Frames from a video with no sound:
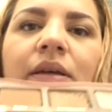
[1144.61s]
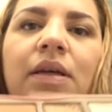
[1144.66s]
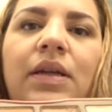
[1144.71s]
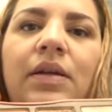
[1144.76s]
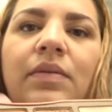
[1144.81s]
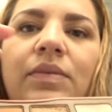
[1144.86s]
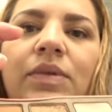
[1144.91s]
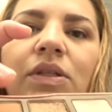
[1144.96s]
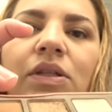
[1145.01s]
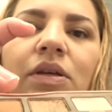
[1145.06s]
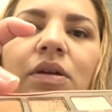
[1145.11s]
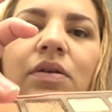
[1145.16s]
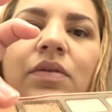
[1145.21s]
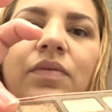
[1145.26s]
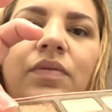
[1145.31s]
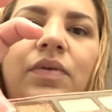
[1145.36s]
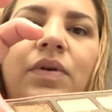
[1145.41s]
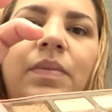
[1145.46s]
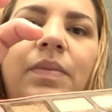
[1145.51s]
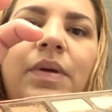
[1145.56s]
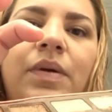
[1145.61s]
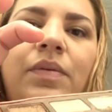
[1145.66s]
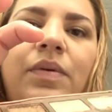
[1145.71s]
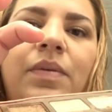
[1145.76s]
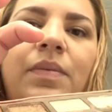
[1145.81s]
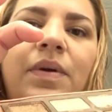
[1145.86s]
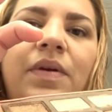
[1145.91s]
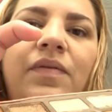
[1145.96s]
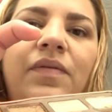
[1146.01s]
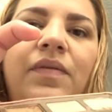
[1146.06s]
And I'm just gonna rub it
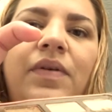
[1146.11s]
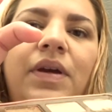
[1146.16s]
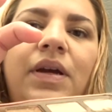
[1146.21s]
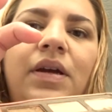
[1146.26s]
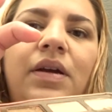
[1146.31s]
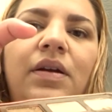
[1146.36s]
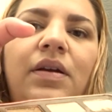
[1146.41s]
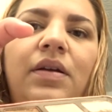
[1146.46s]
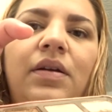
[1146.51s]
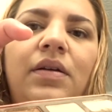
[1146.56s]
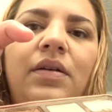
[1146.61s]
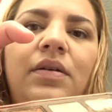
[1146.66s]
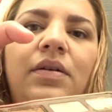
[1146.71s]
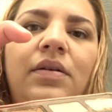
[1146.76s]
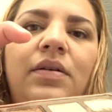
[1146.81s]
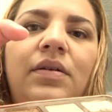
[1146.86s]
with my finger.